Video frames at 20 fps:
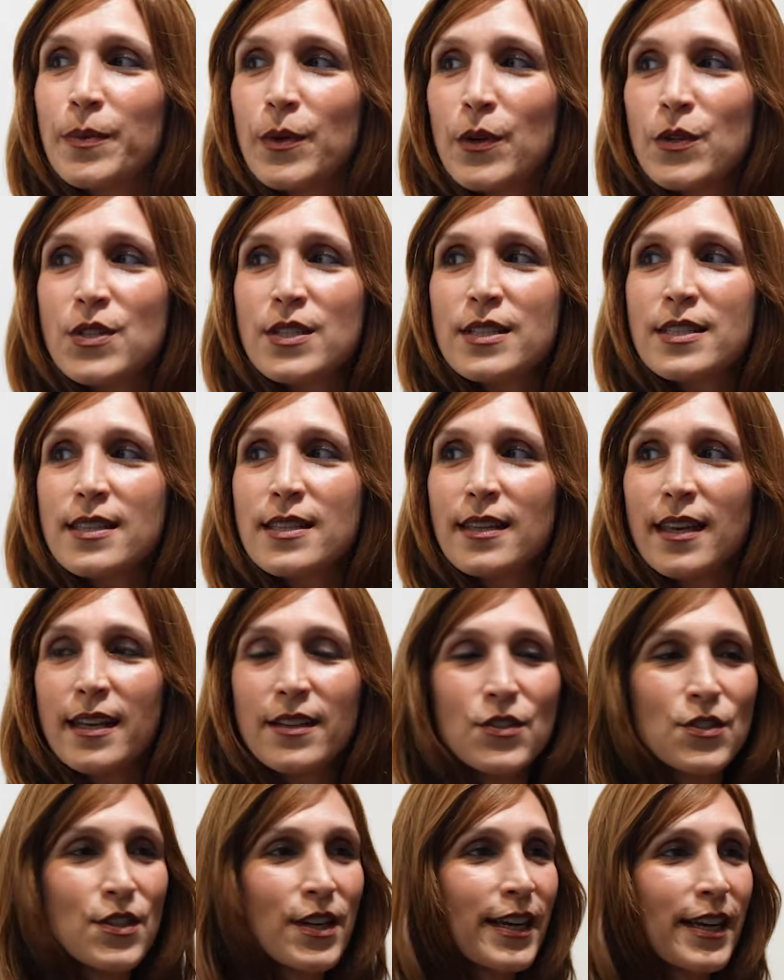purchase
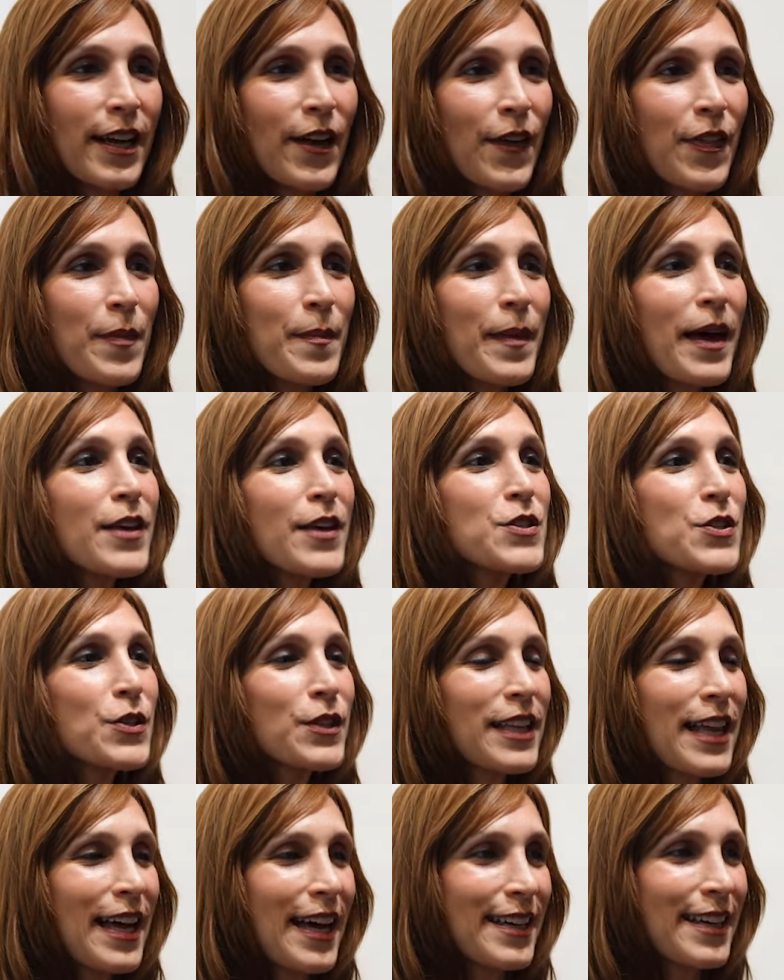and check out the
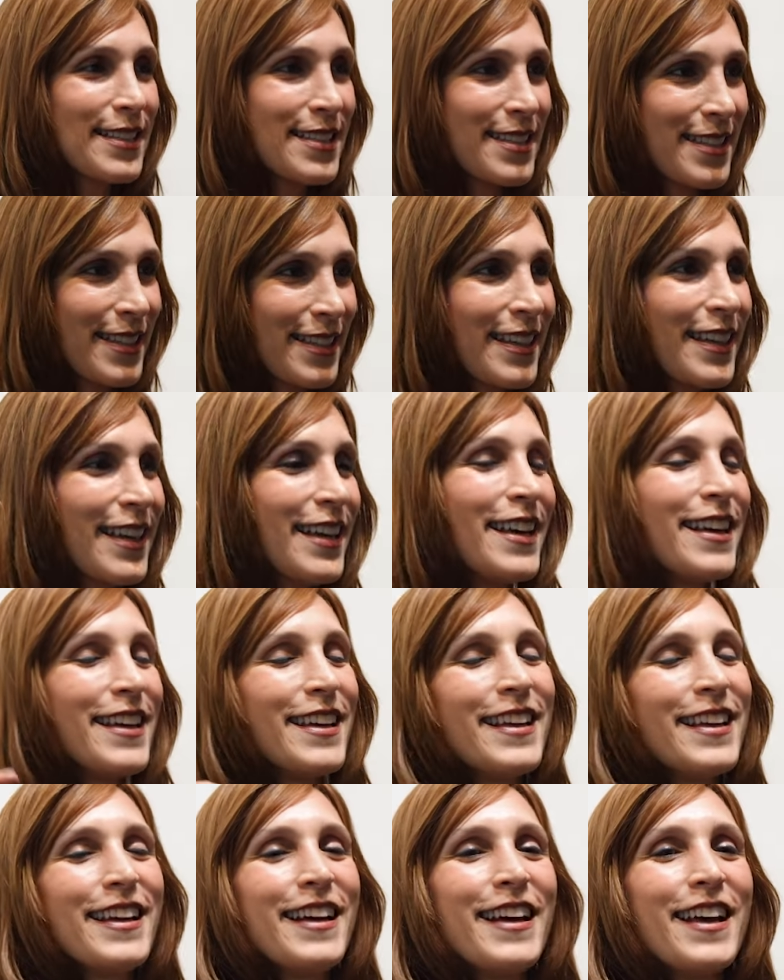masterclass,
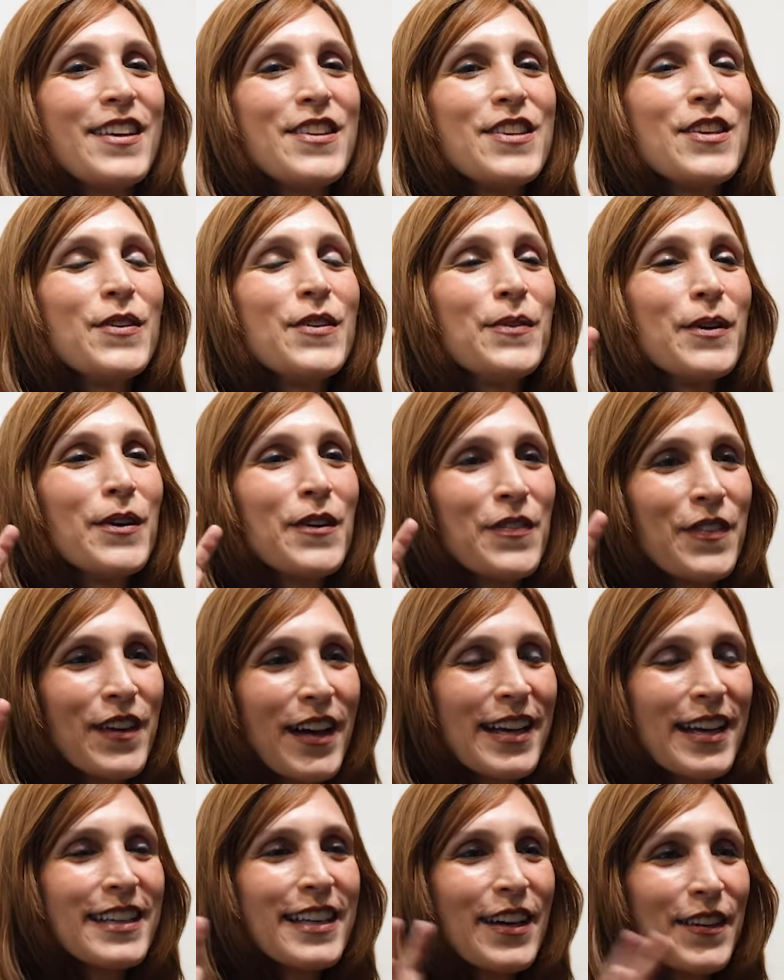You will
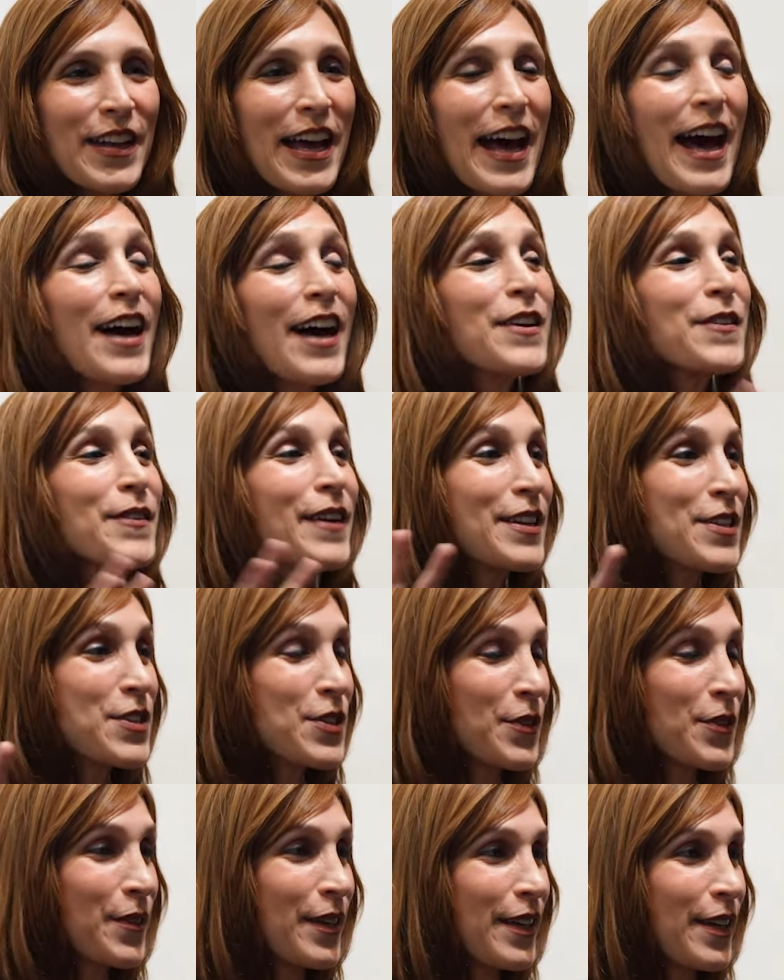find out how to
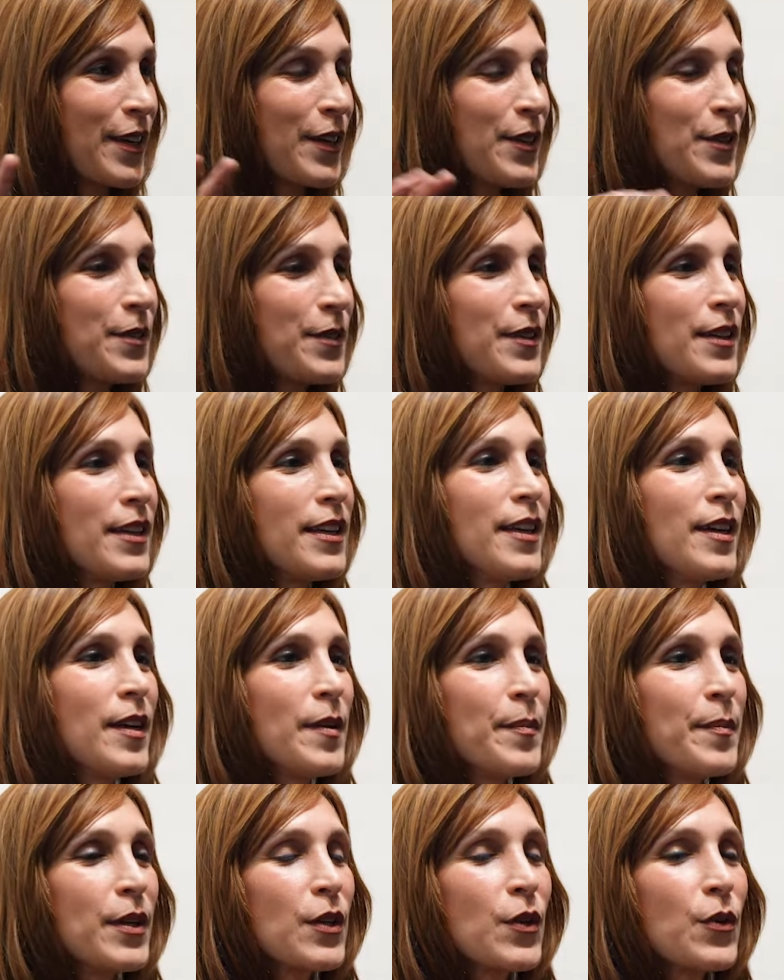write your credo,
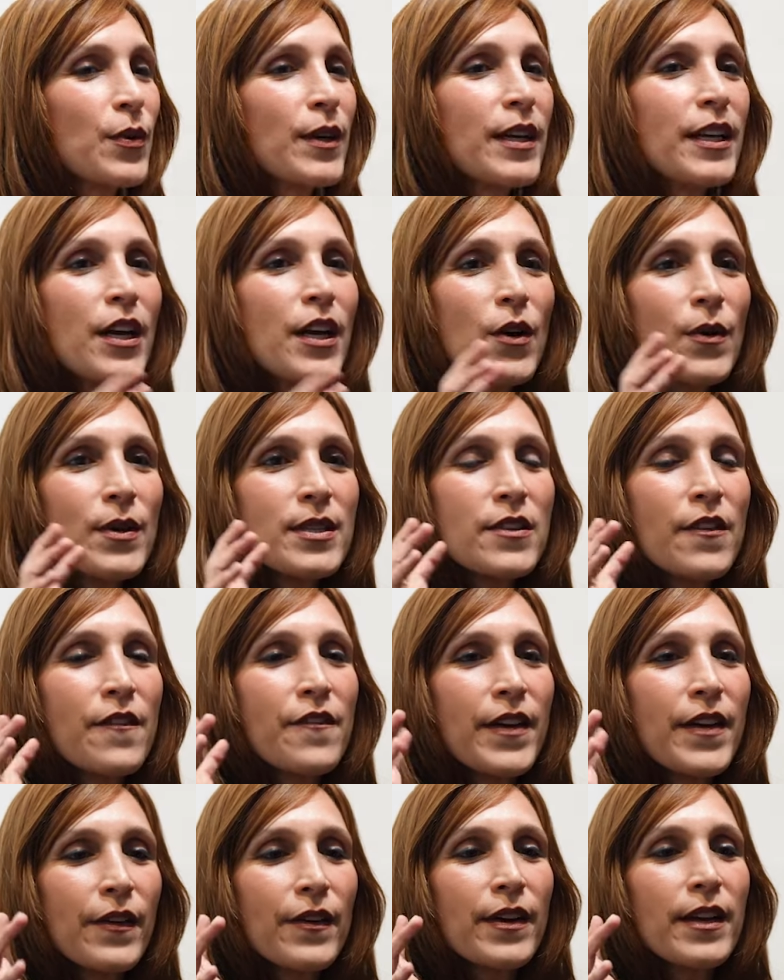but credo is a
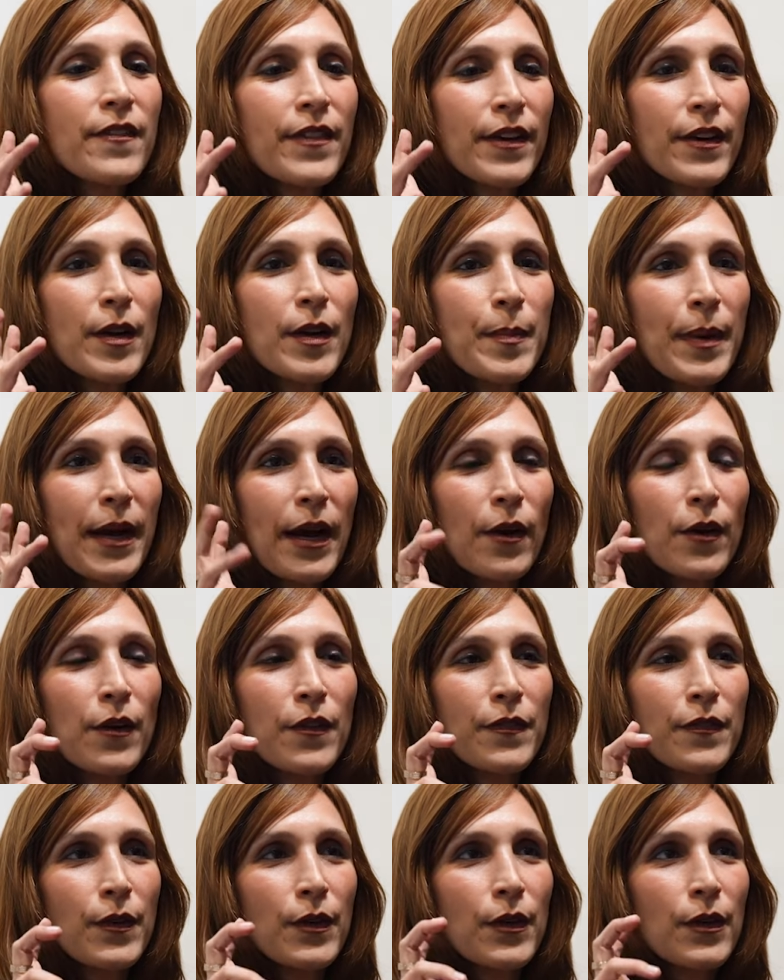very, very
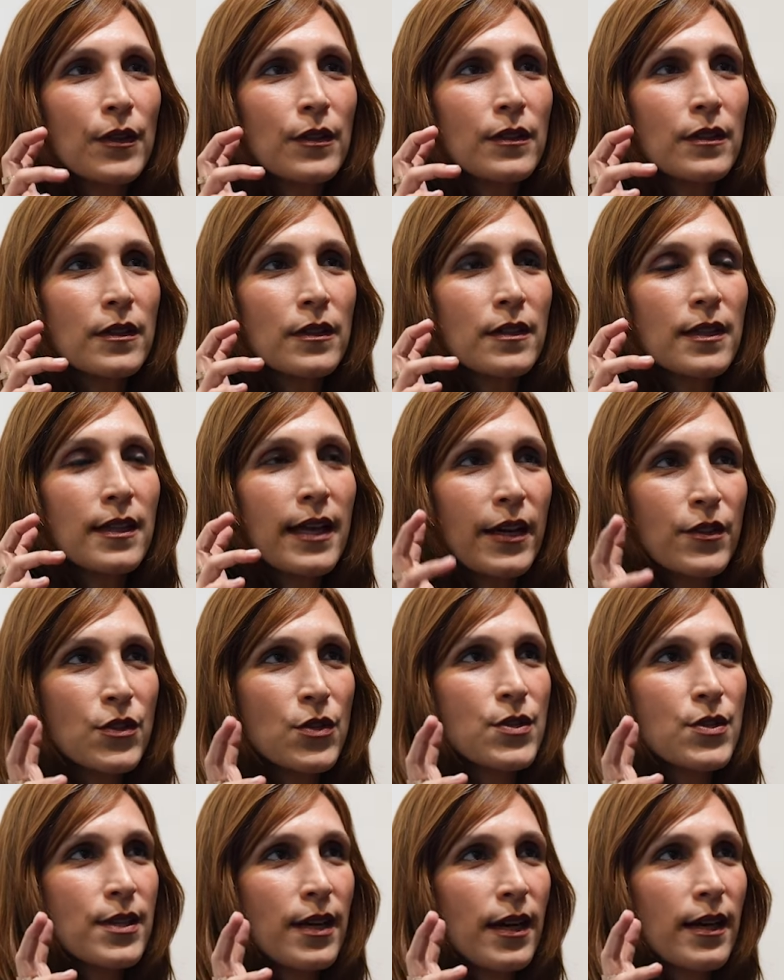powerful
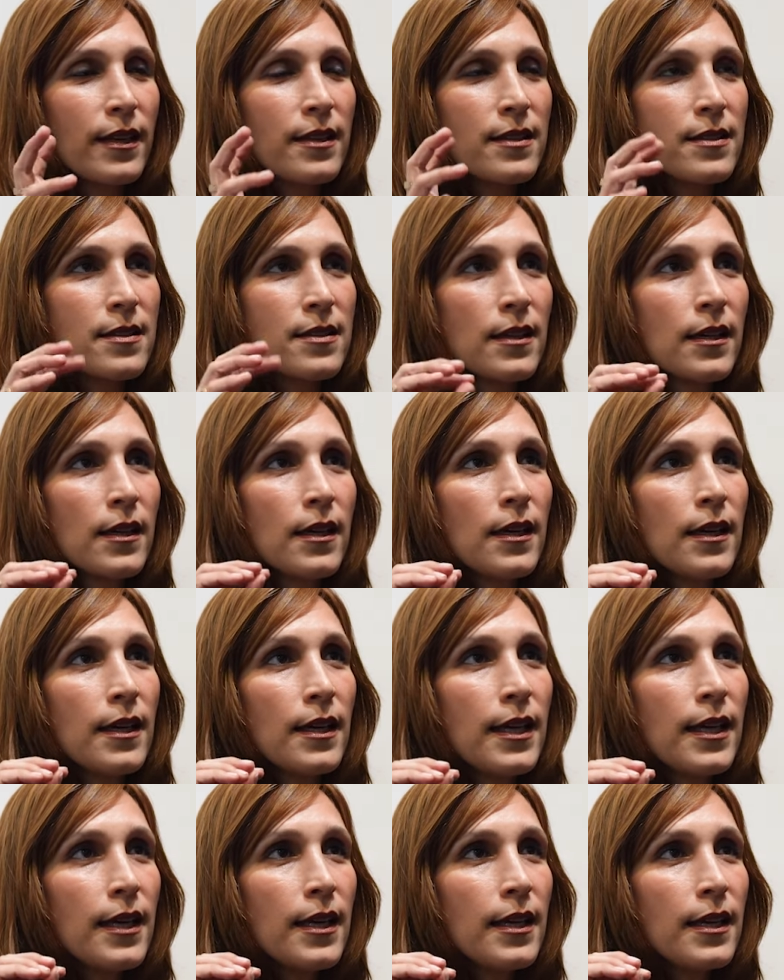exercise.
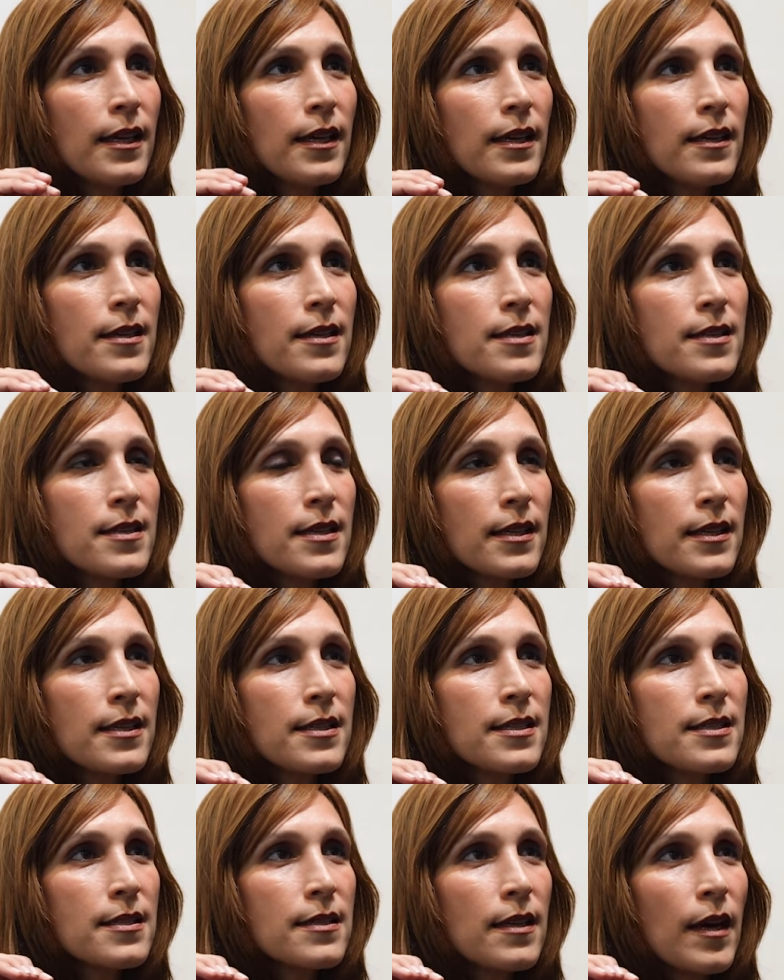It is
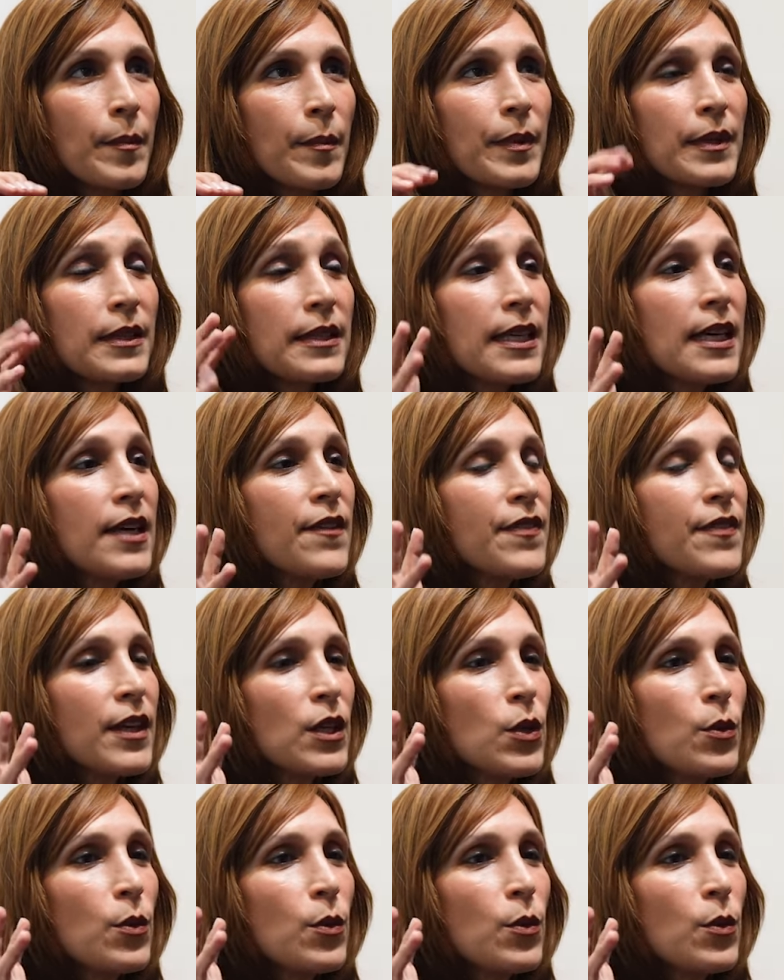a, a belief